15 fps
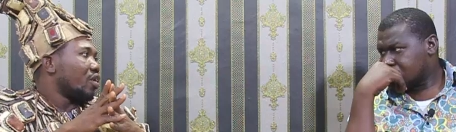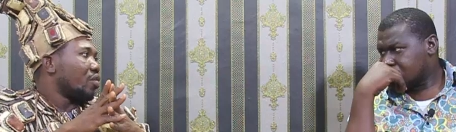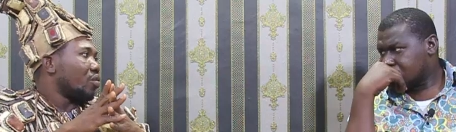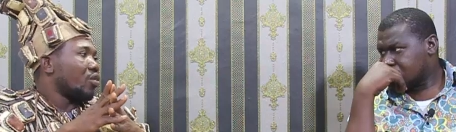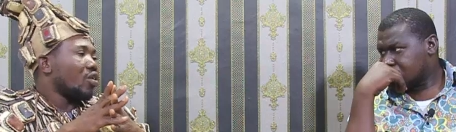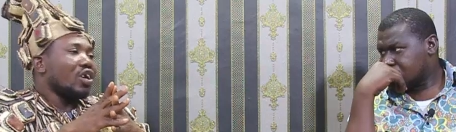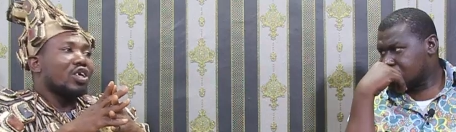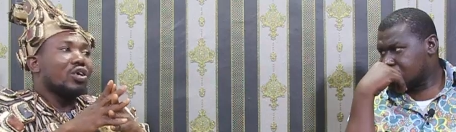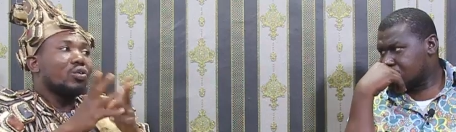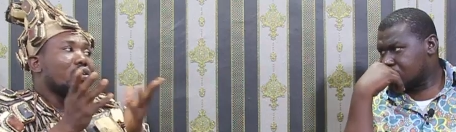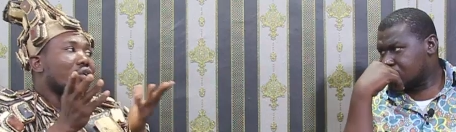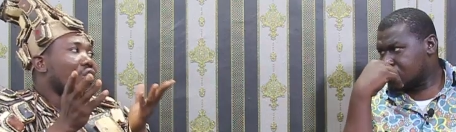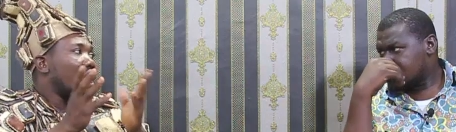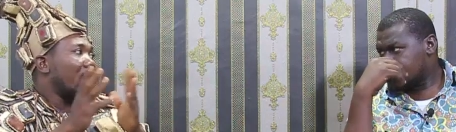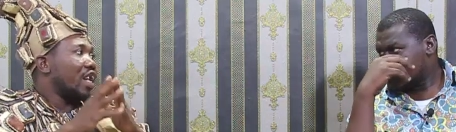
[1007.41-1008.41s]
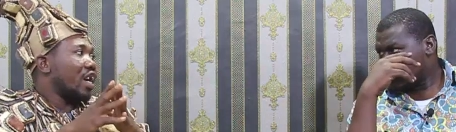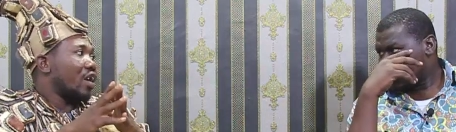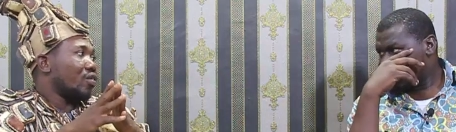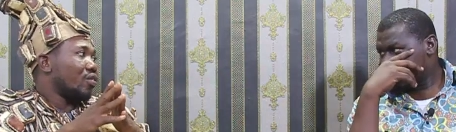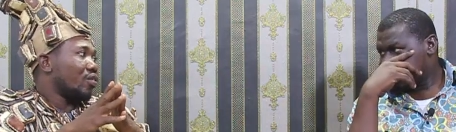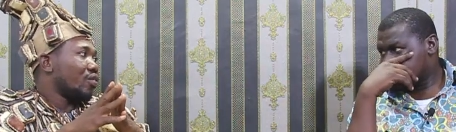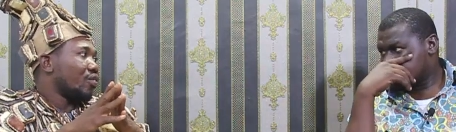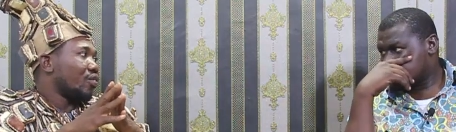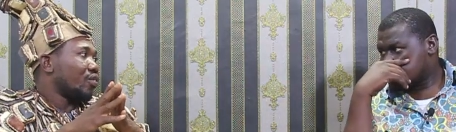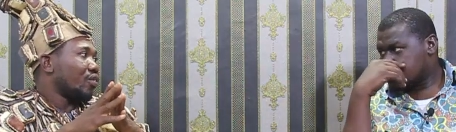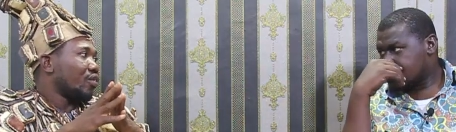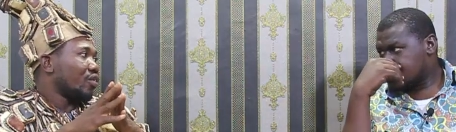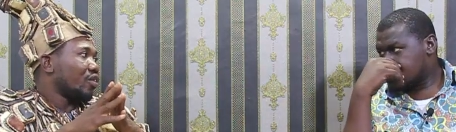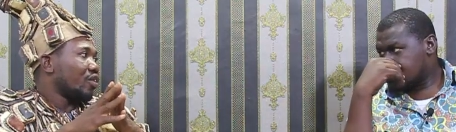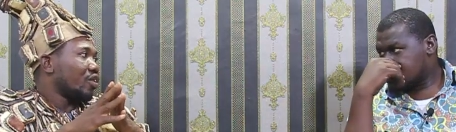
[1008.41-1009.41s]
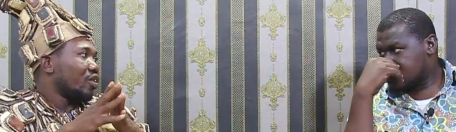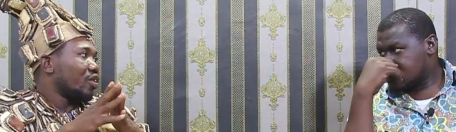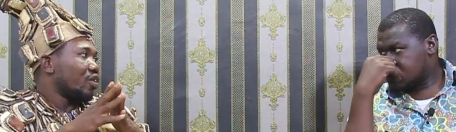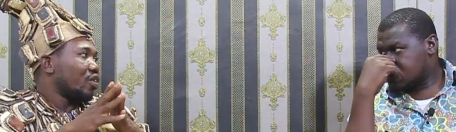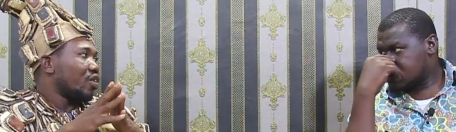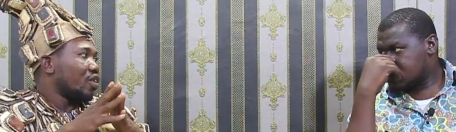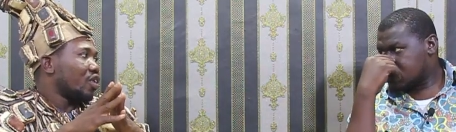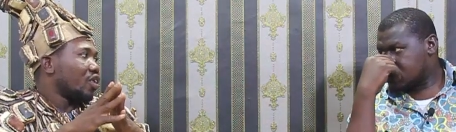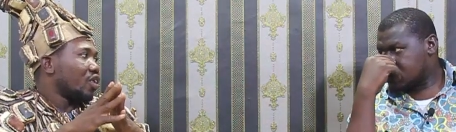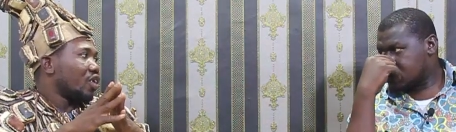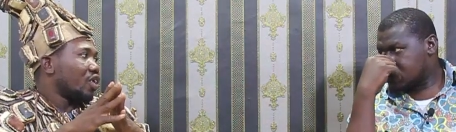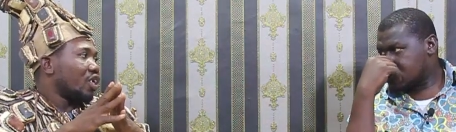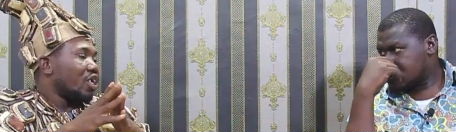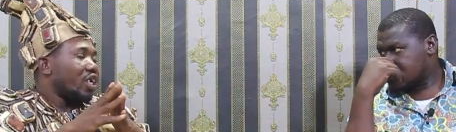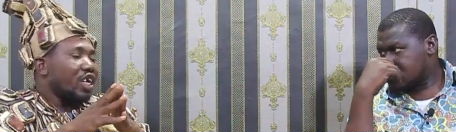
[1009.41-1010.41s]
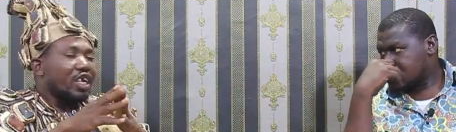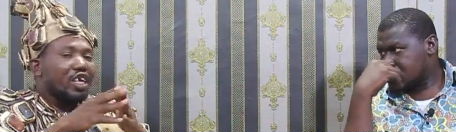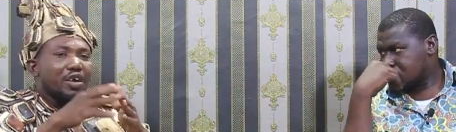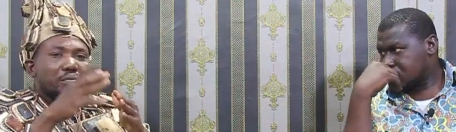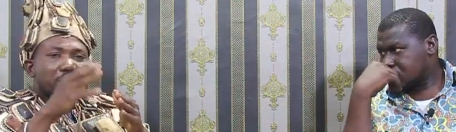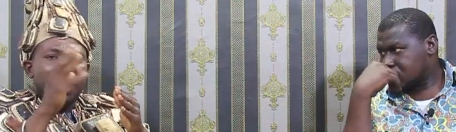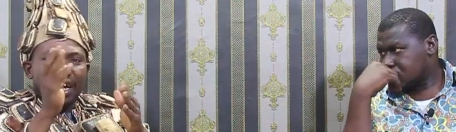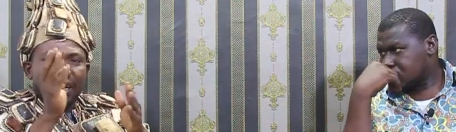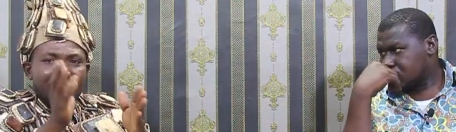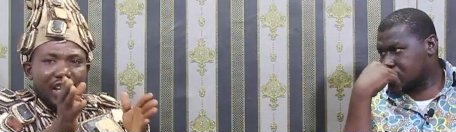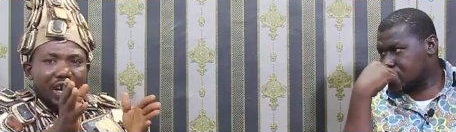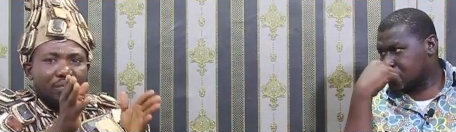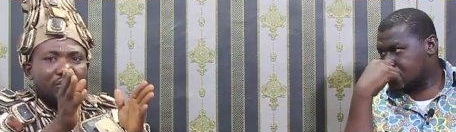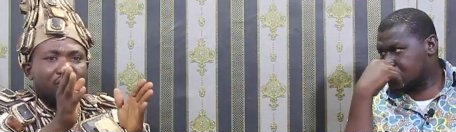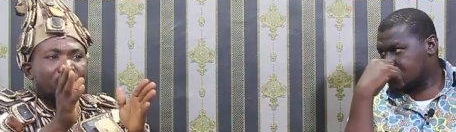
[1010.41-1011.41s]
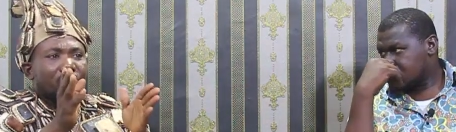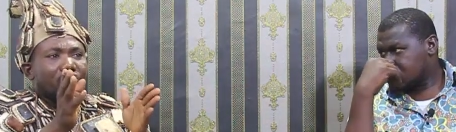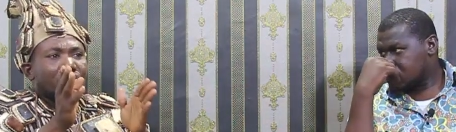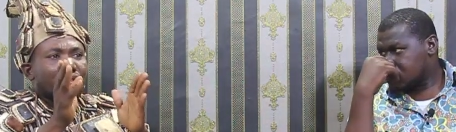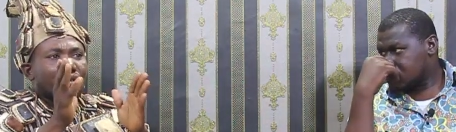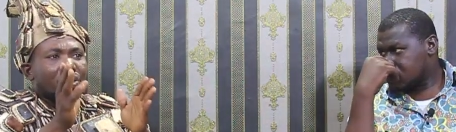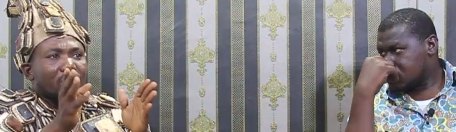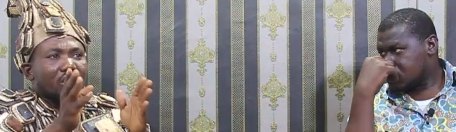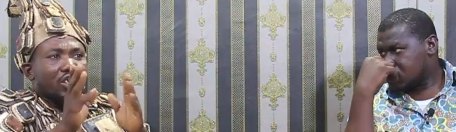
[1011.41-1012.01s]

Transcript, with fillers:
Speaker 1: Because you will not allow mm. any man come to you.